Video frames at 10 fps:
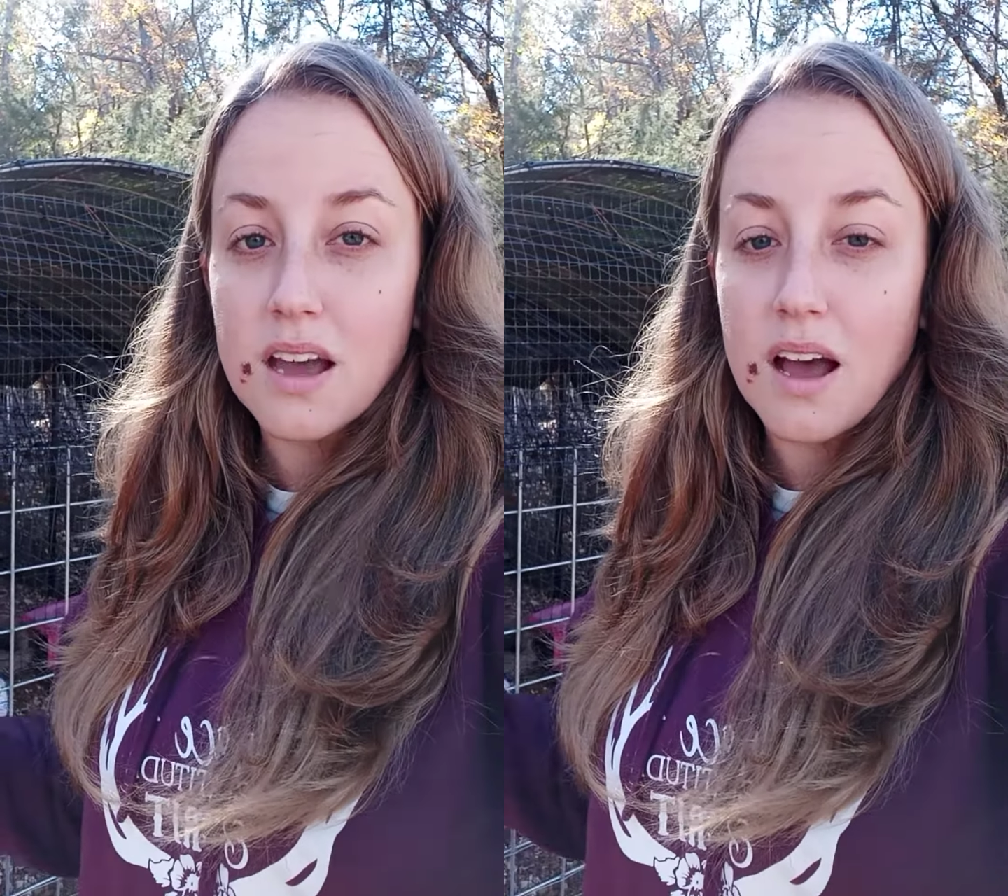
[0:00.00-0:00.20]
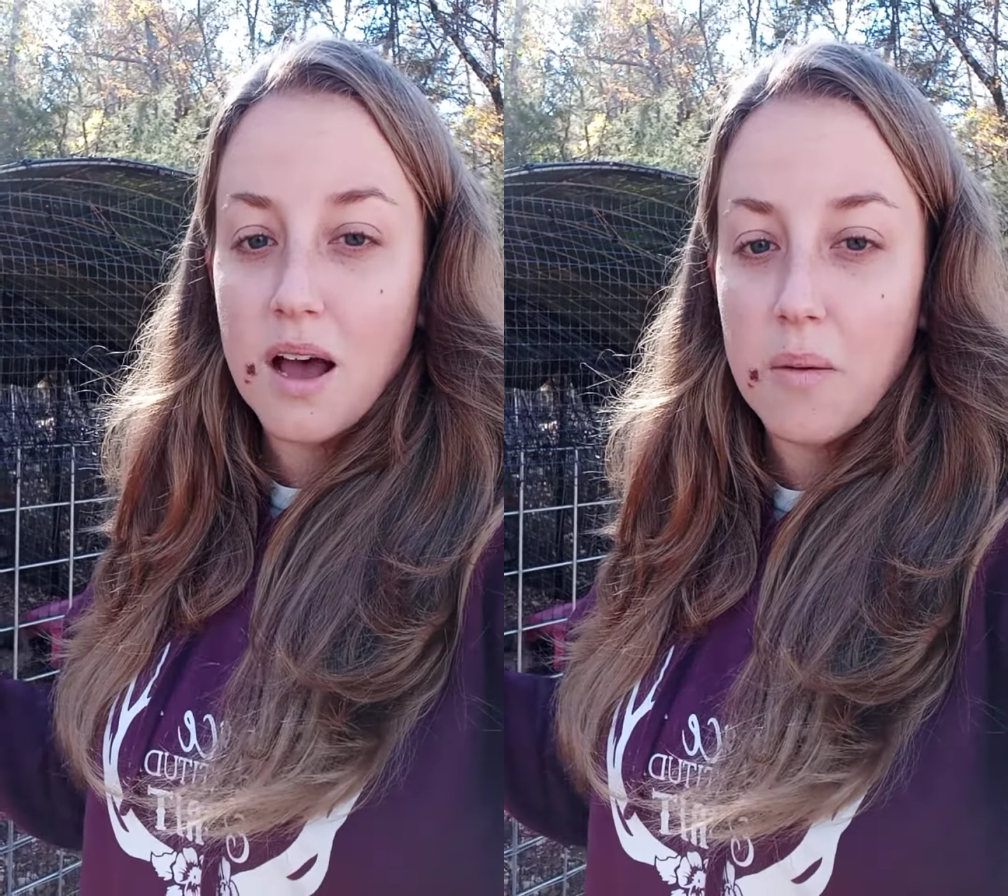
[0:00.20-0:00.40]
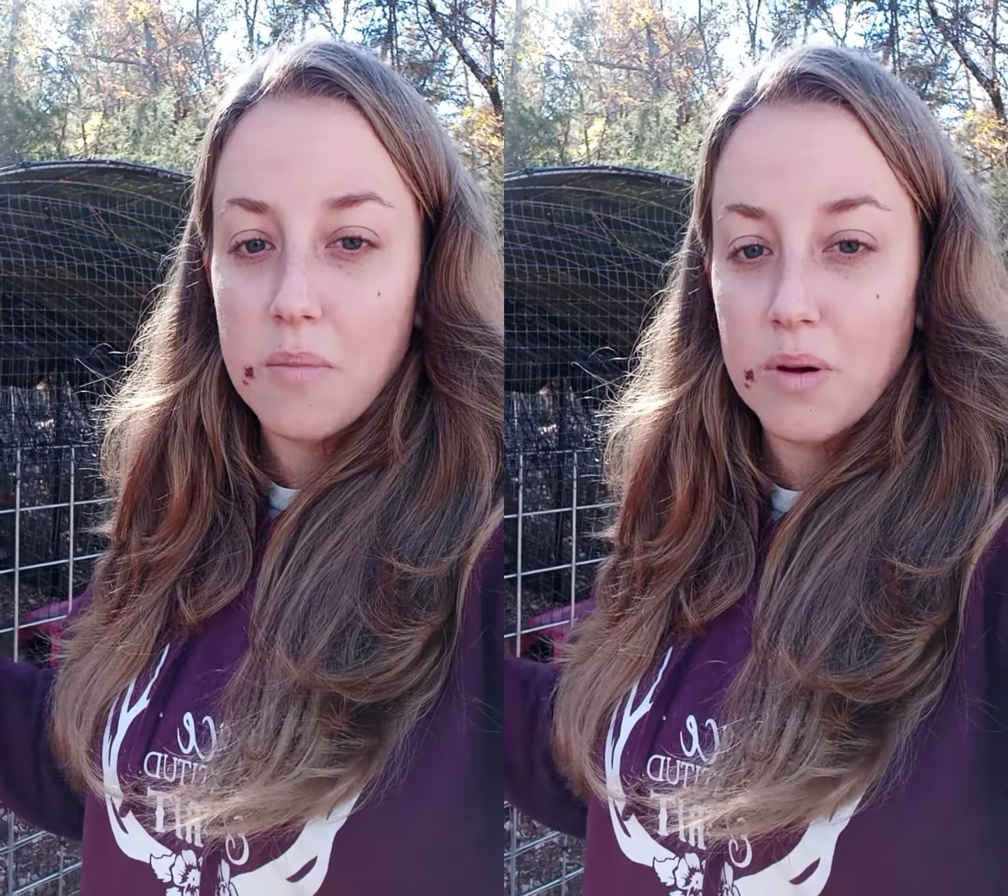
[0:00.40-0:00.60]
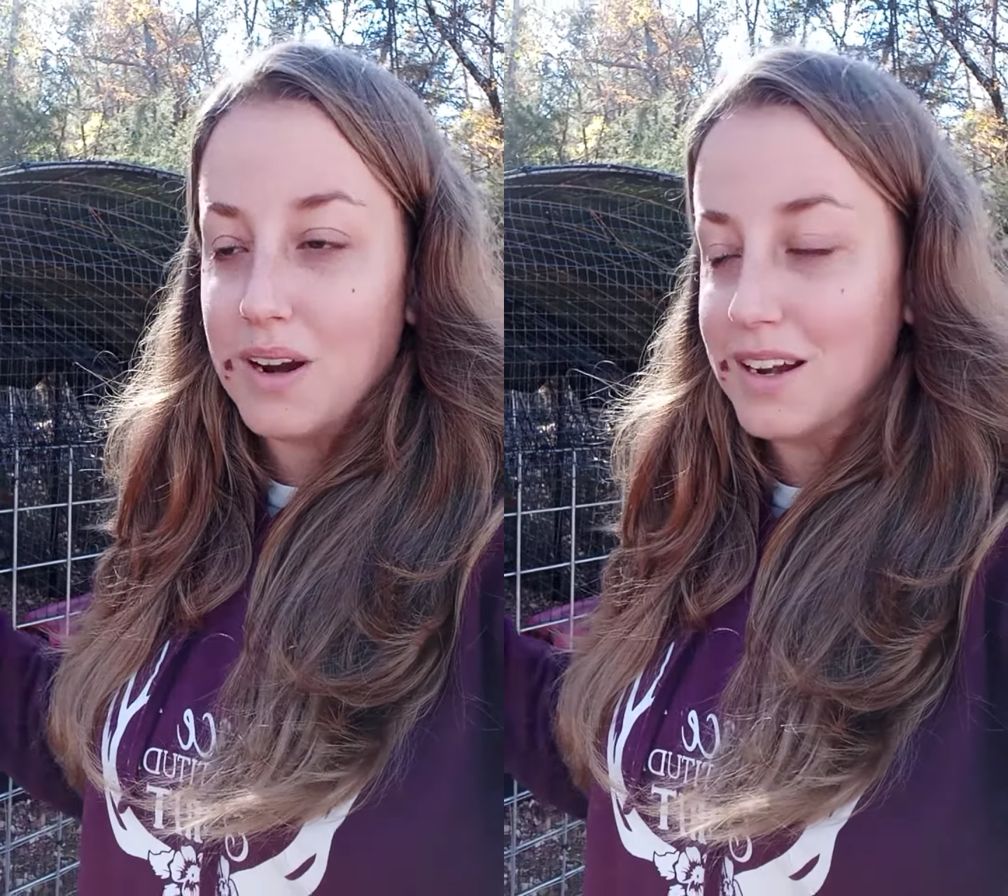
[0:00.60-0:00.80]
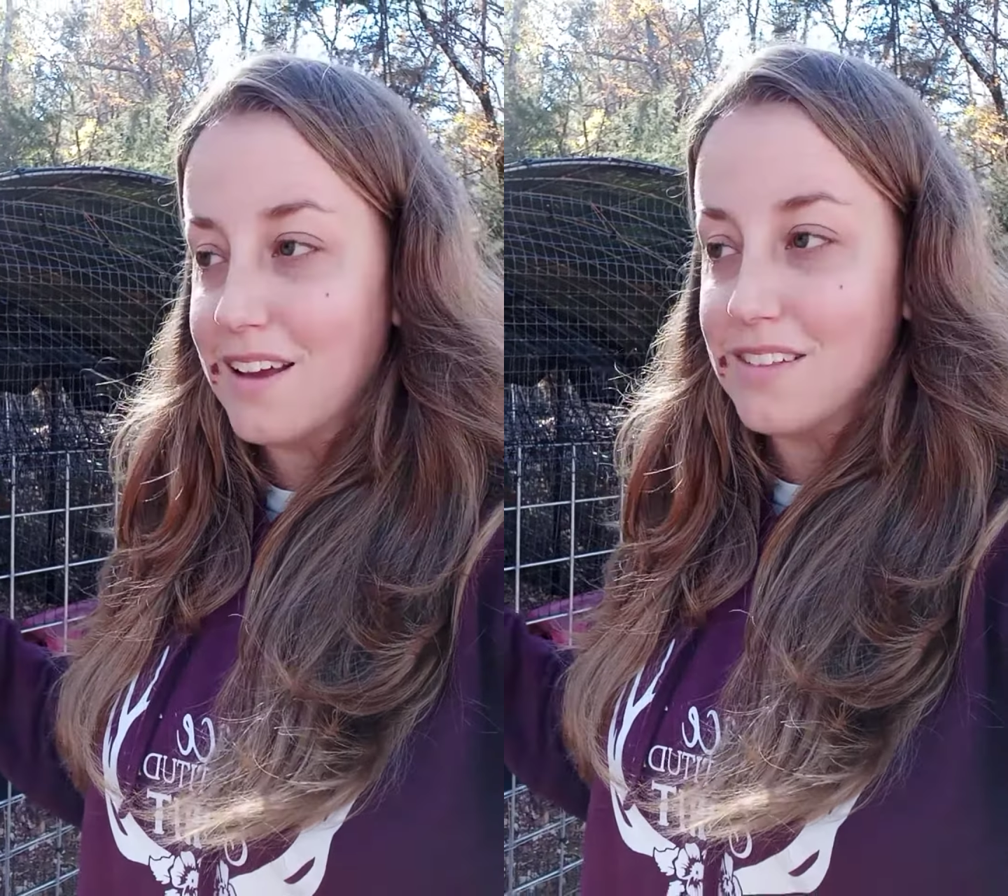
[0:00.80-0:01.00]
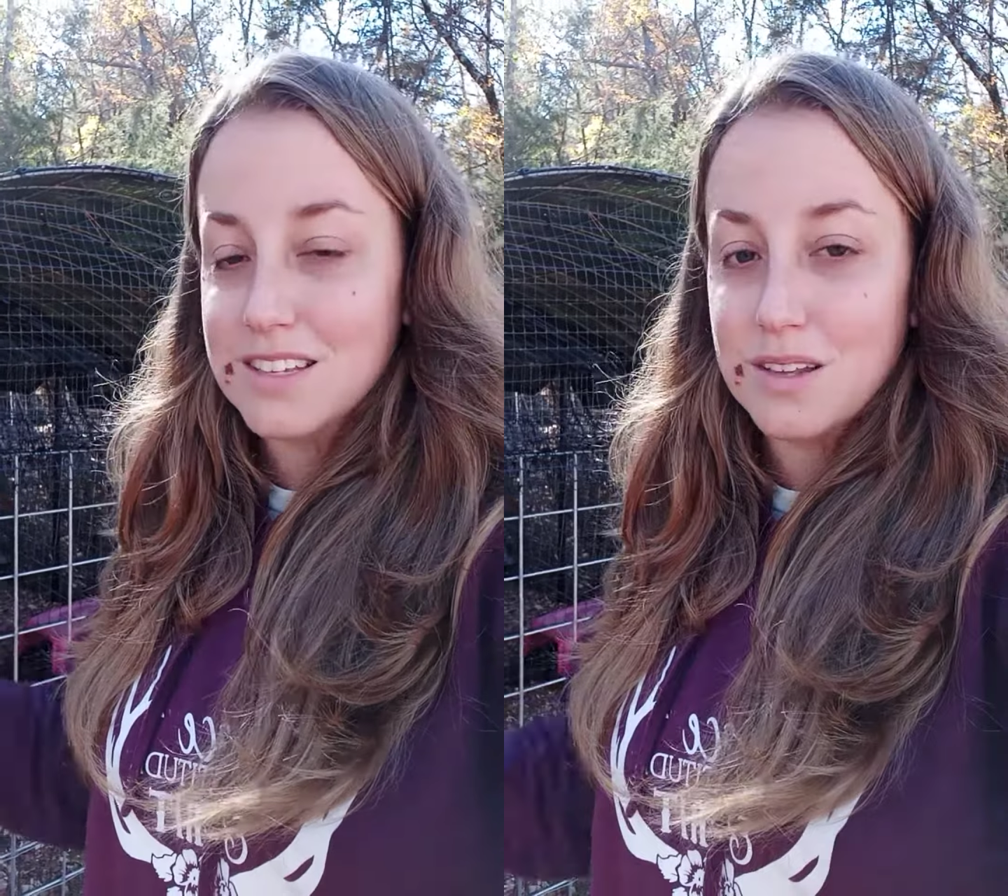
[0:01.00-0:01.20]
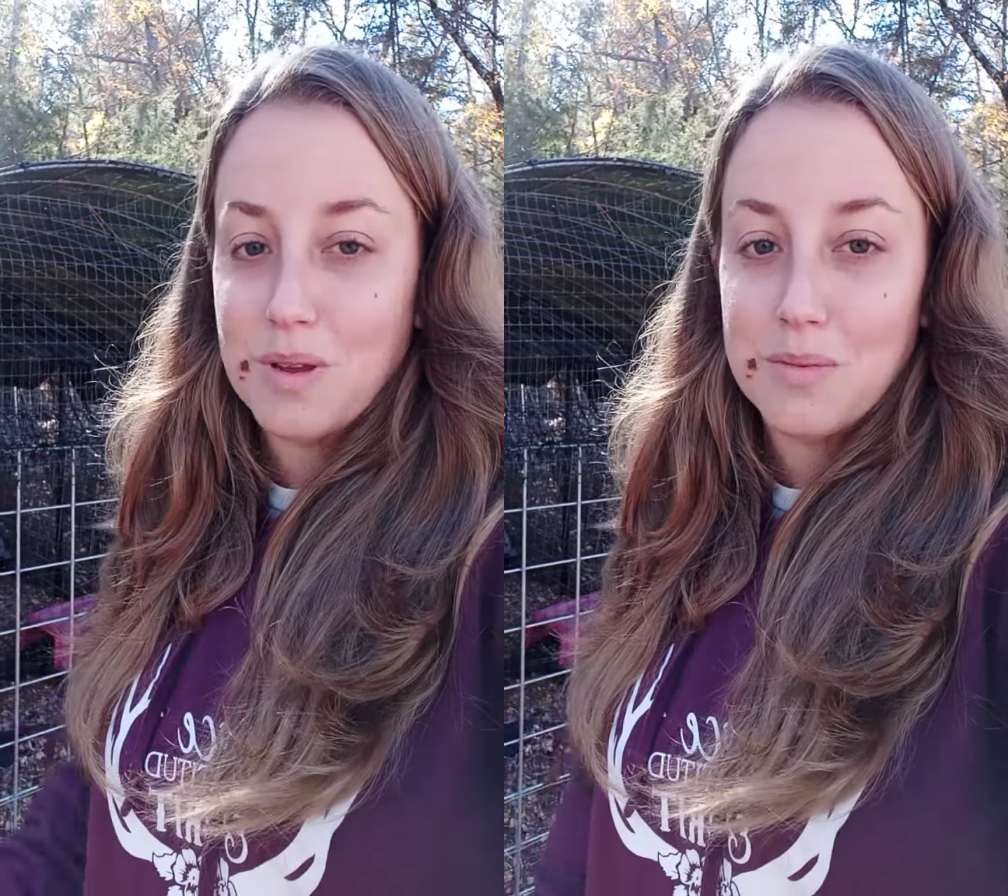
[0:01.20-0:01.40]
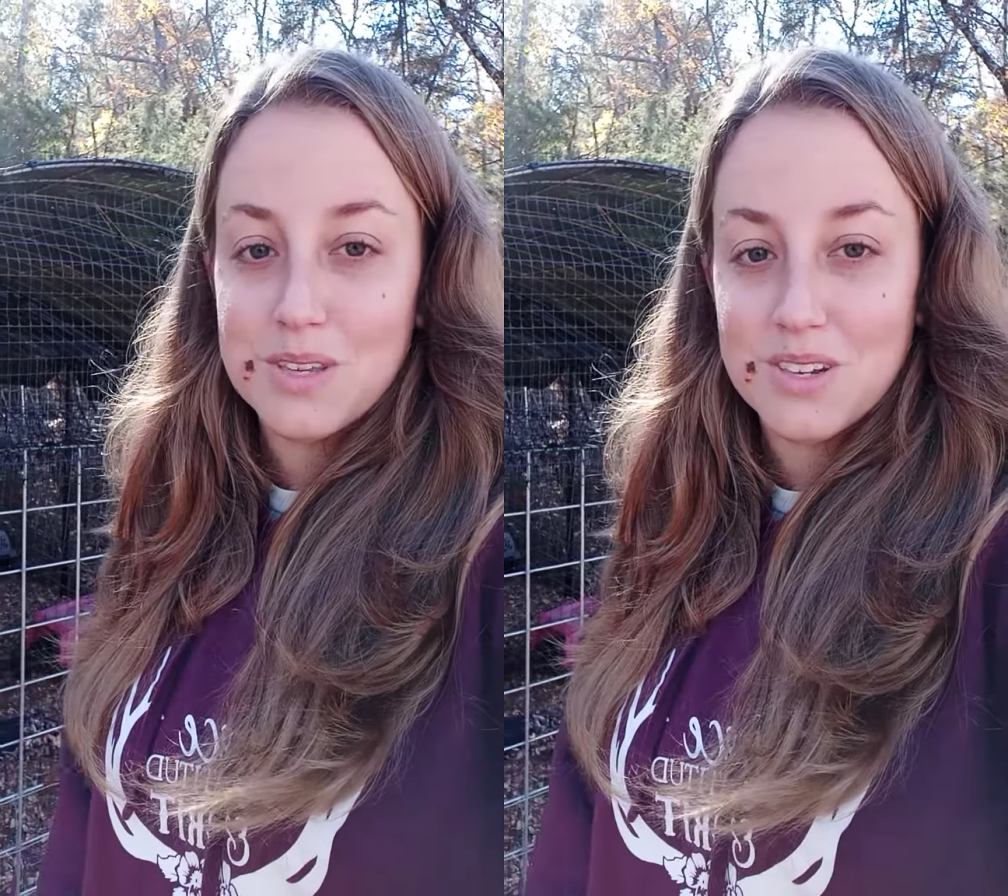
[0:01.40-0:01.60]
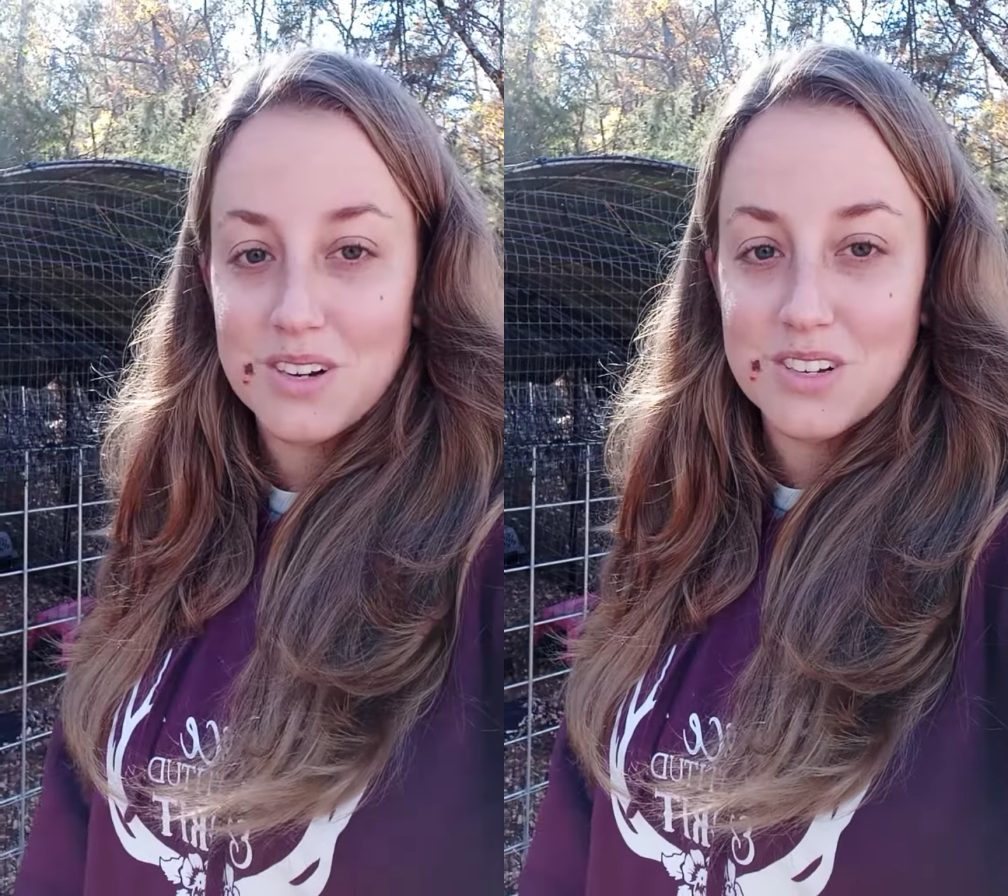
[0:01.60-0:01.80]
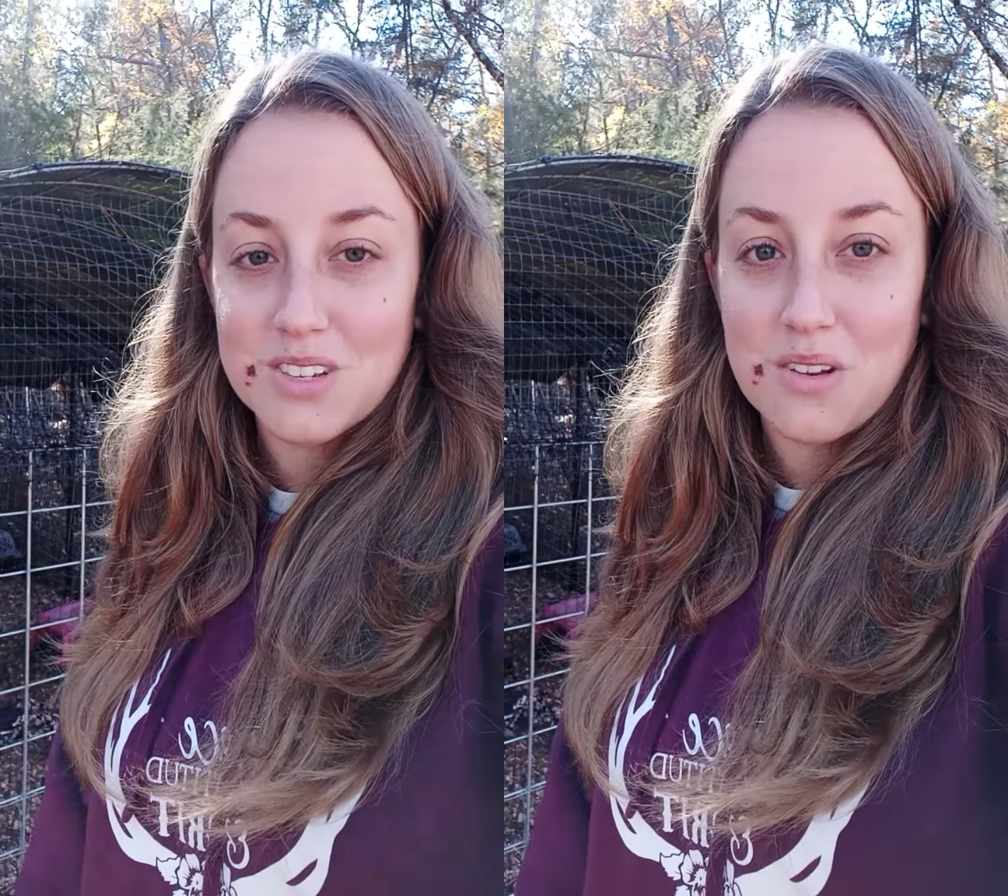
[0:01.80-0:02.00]
Um, but right now, these little babies are
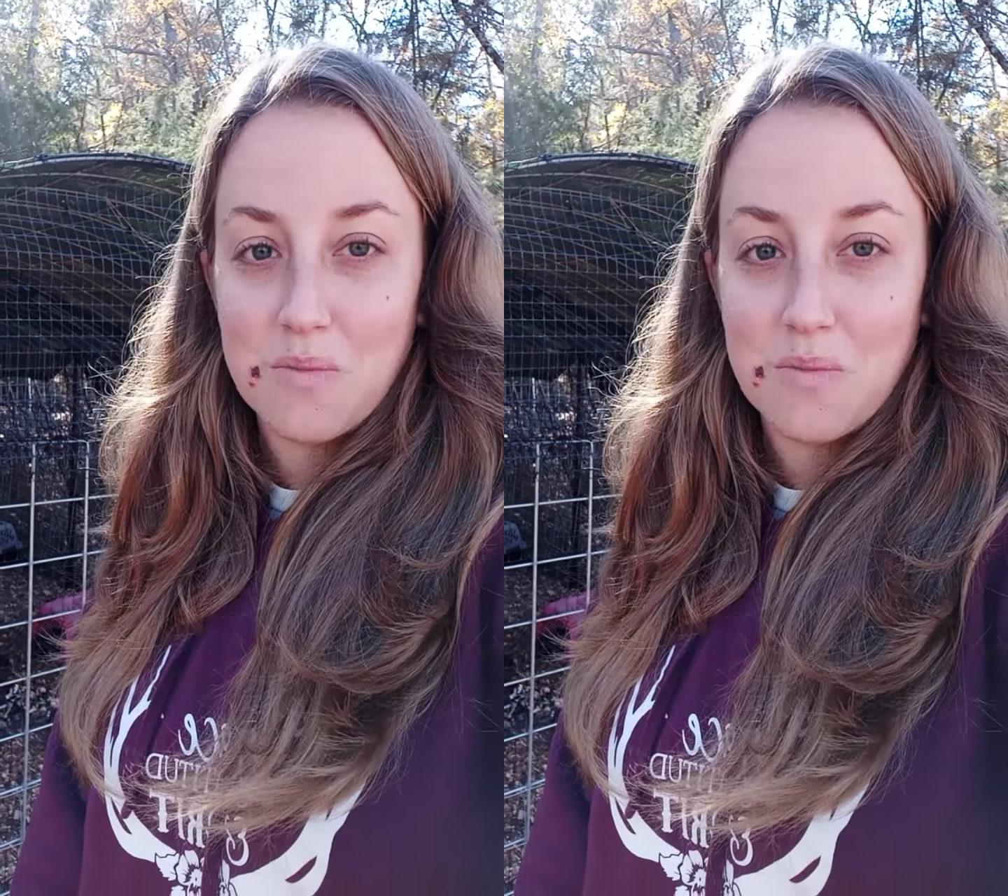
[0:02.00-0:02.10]
just going